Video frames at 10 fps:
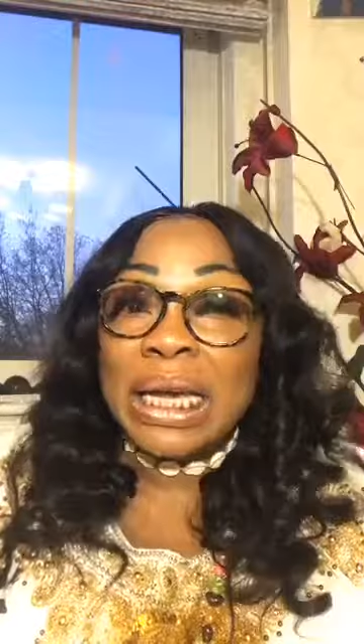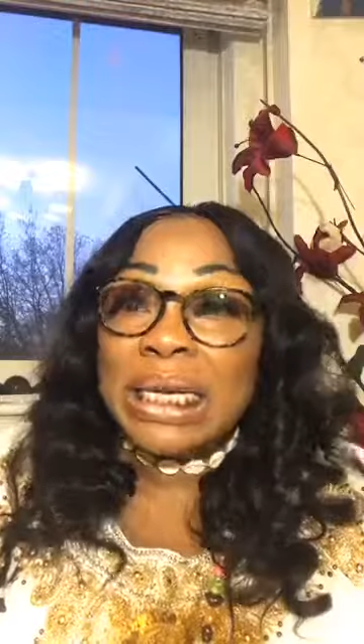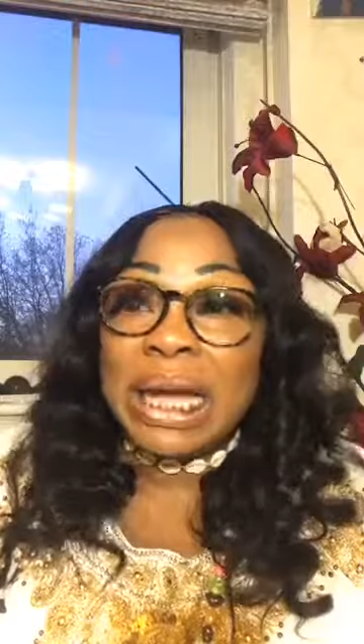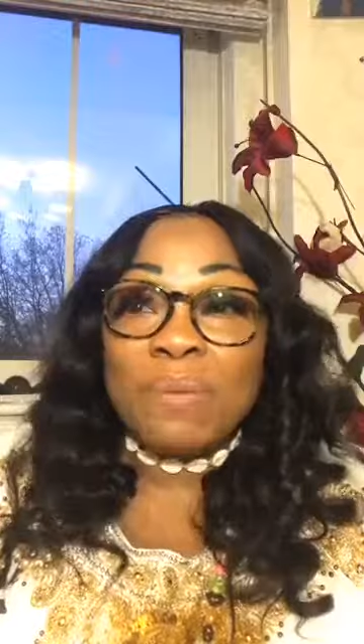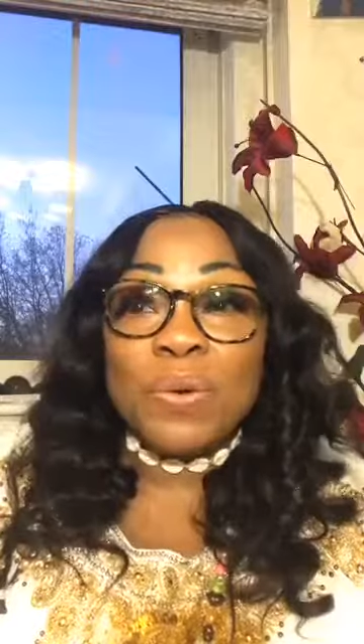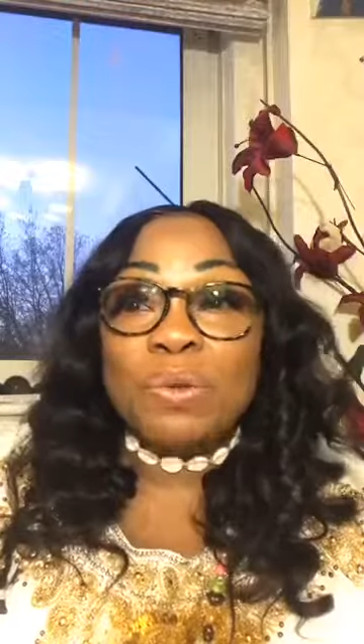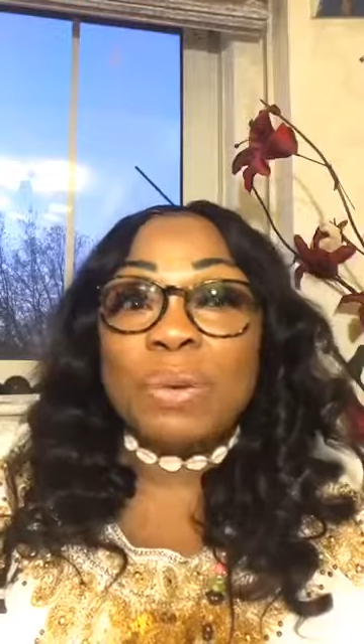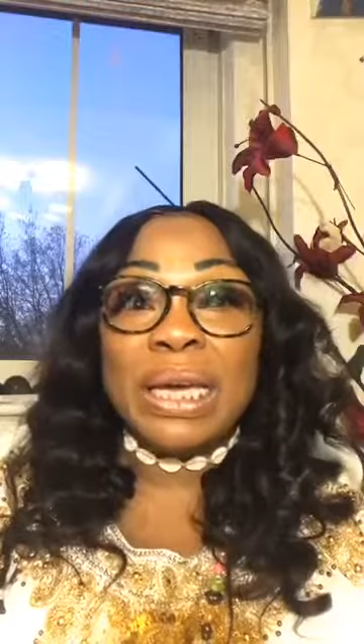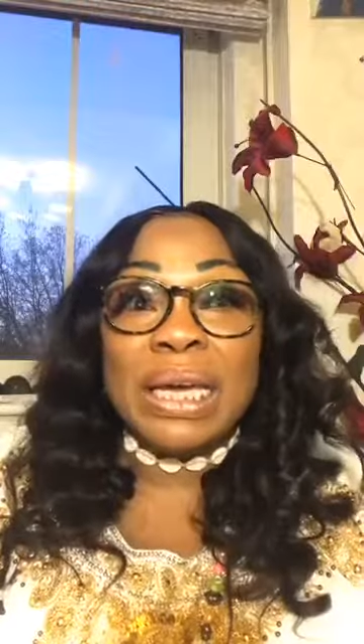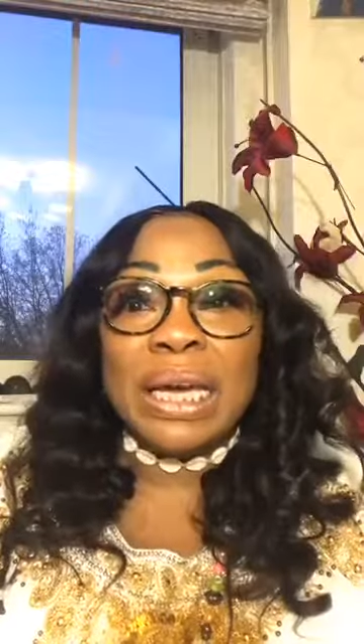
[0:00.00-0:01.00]
that wouldn't
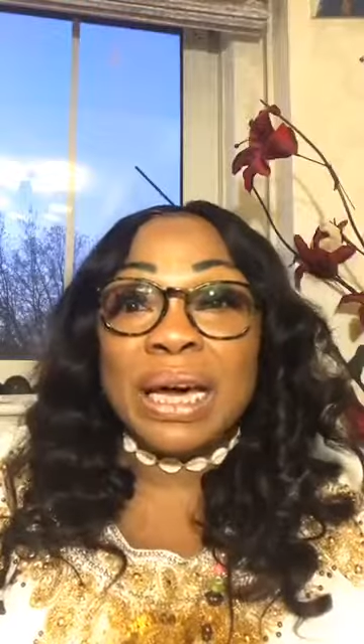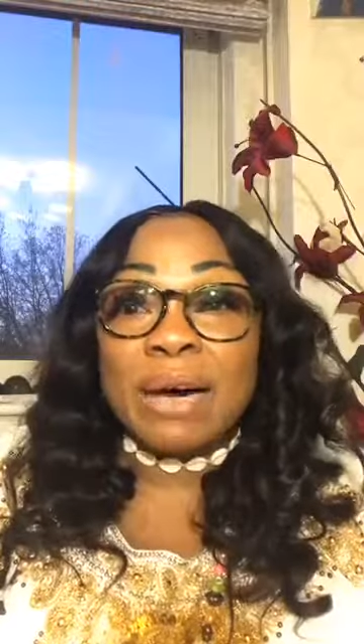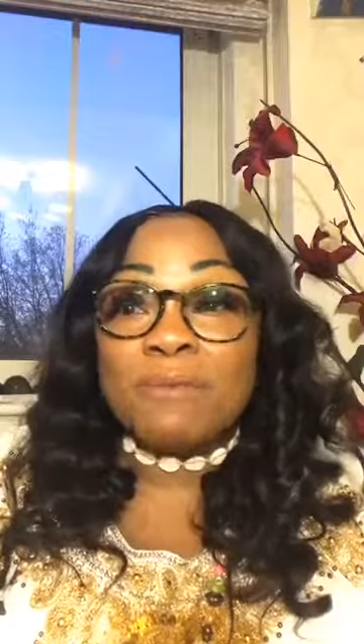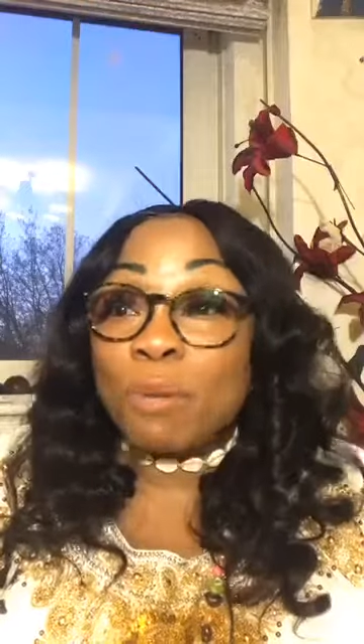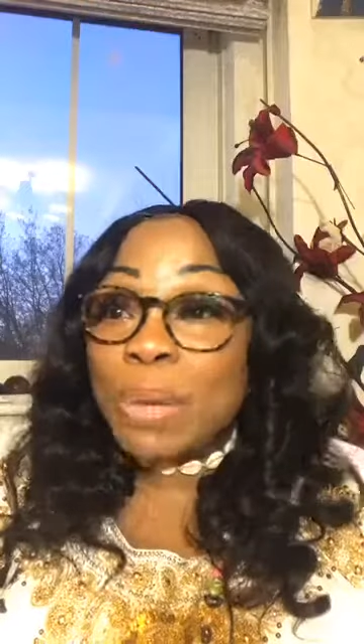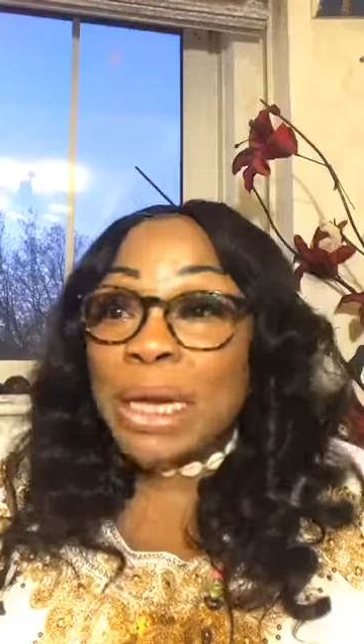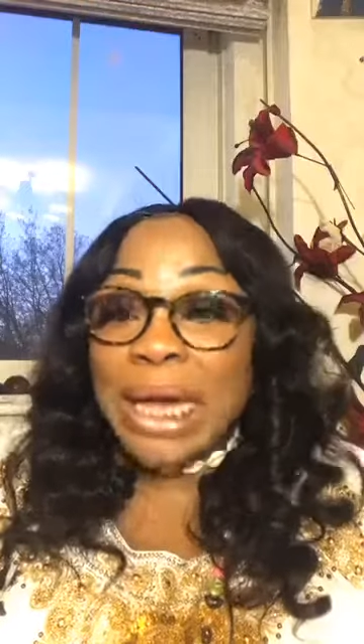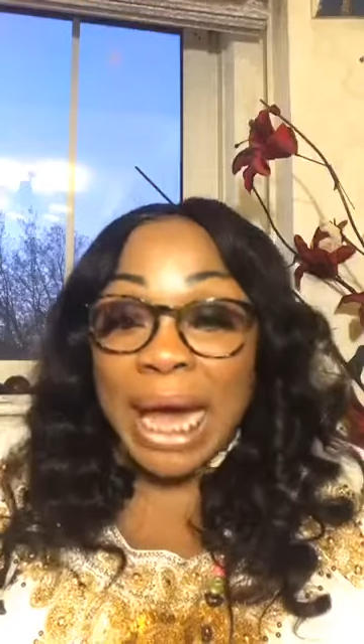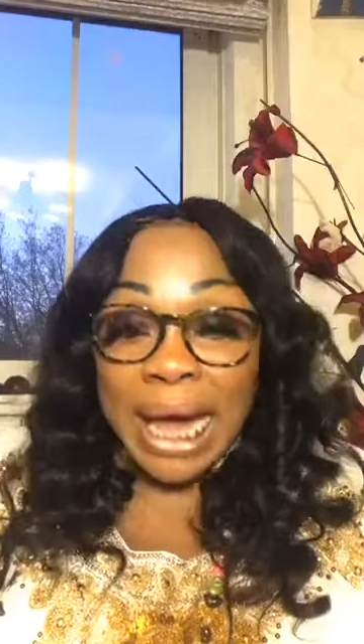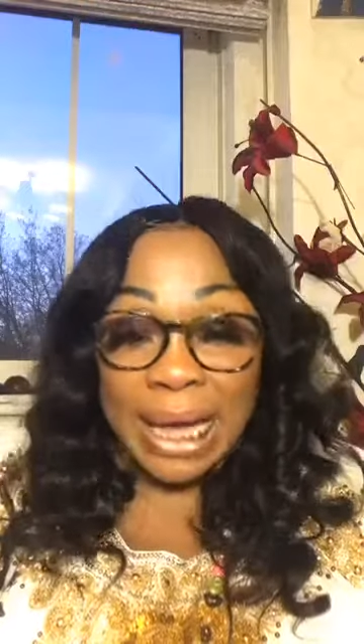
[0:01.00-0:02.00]
be, for
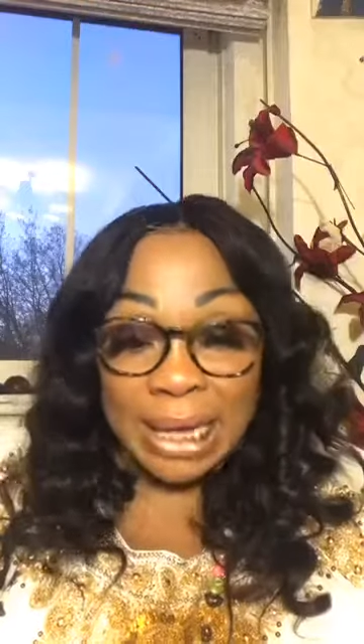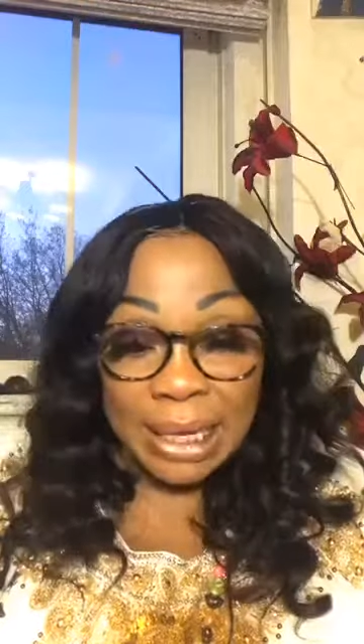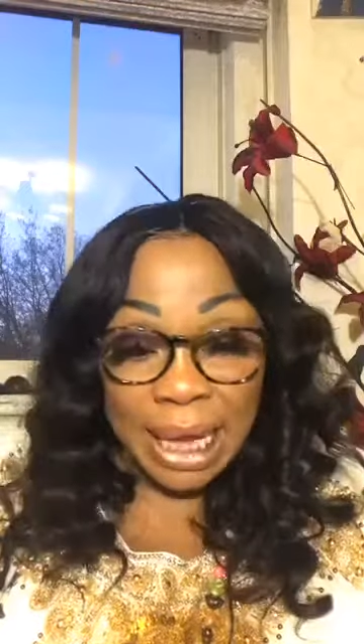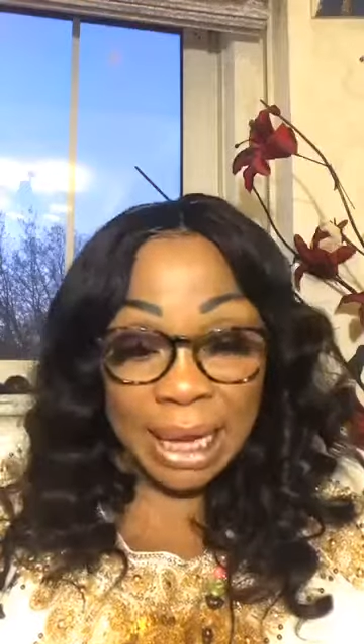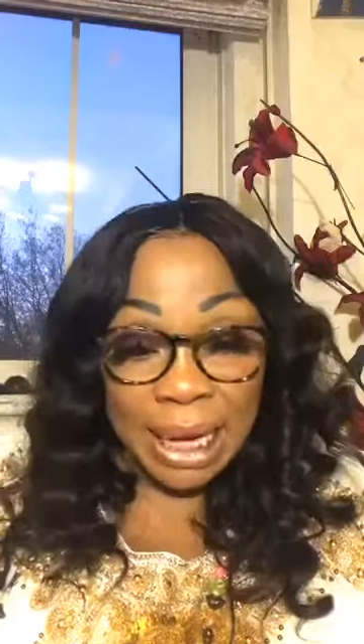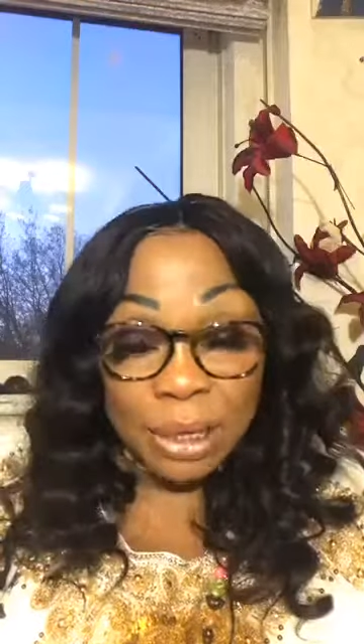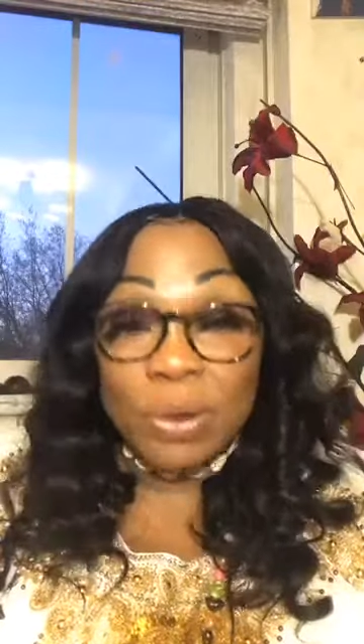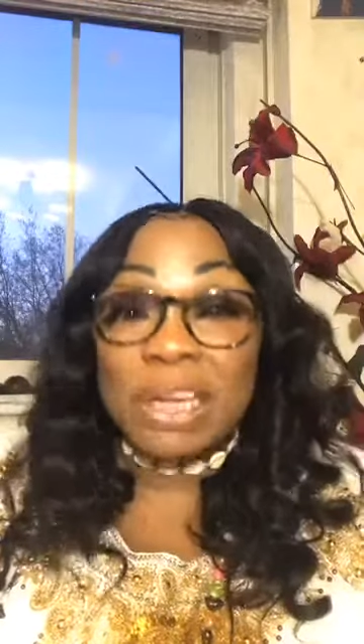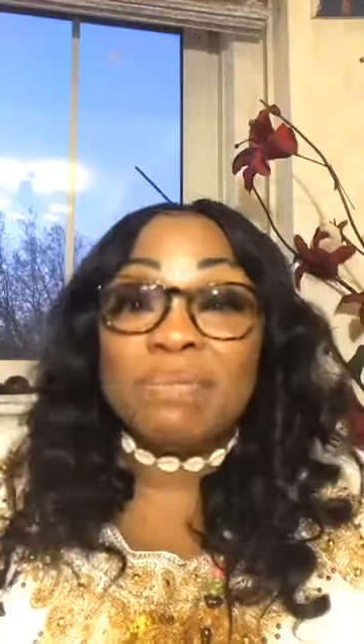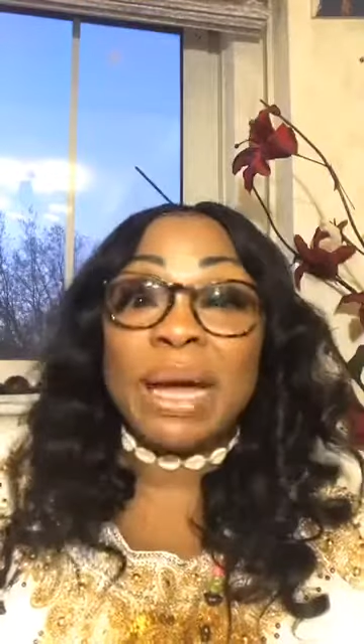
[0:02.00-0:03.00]
me, I
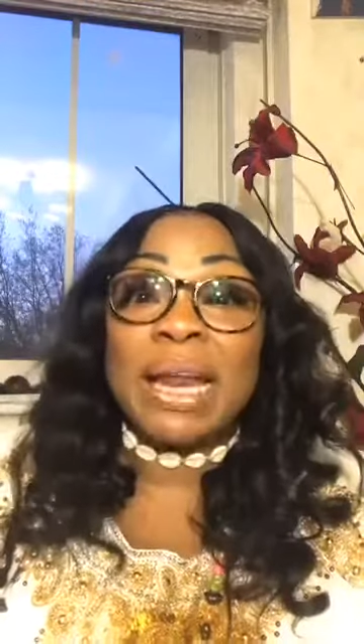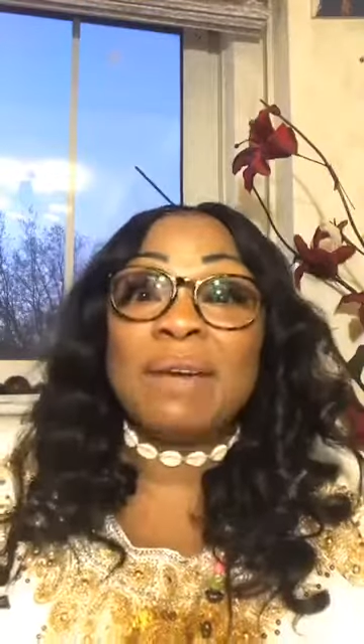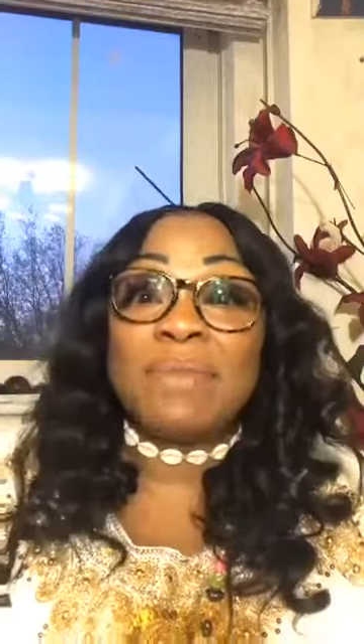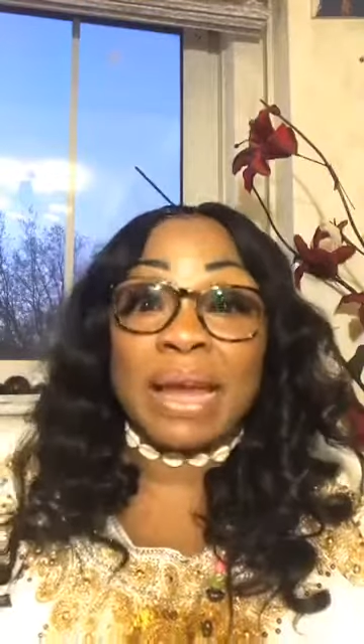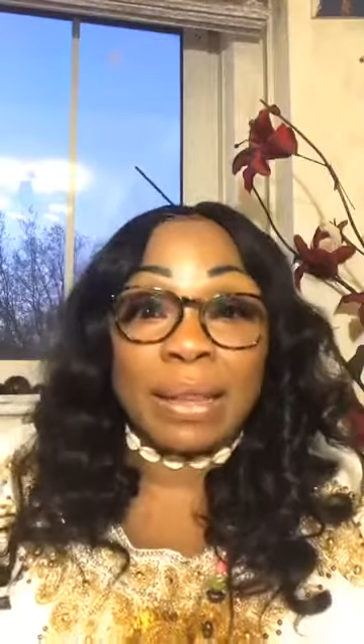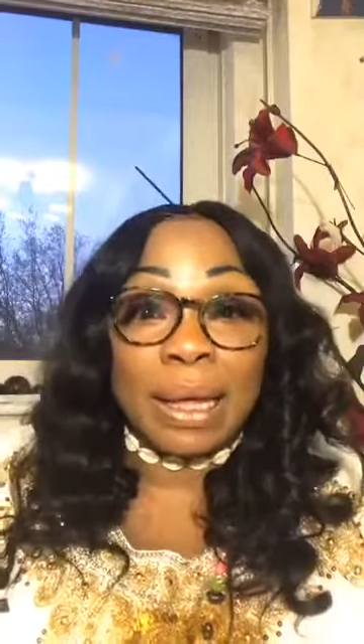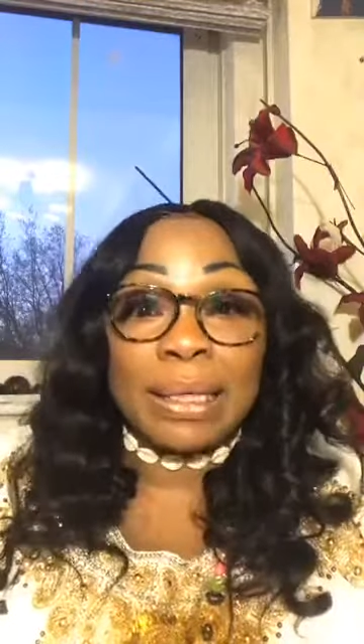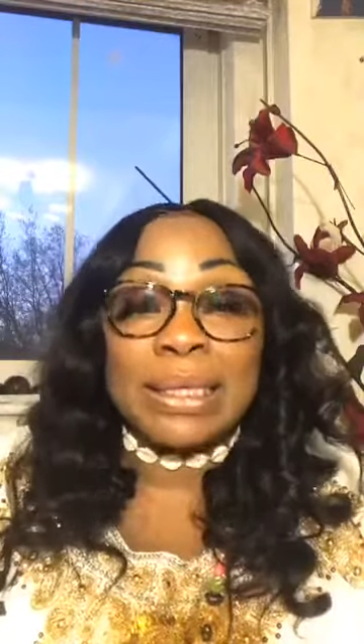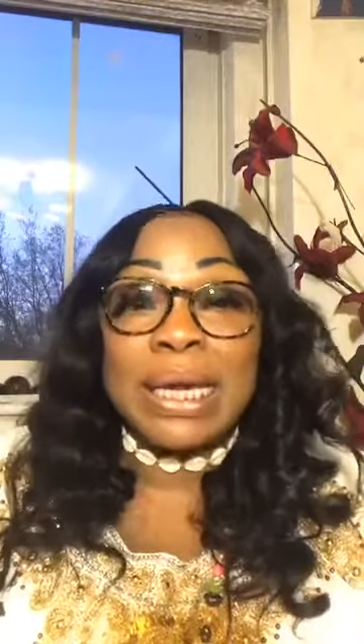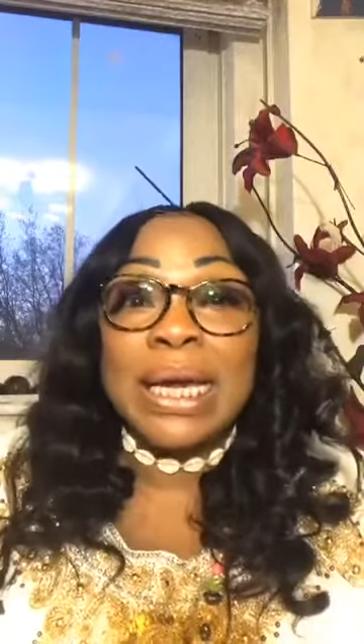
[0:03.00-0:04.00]
don't live my life like
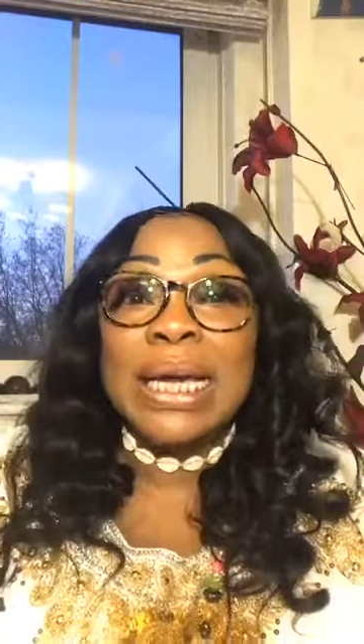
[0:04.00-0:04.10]
that.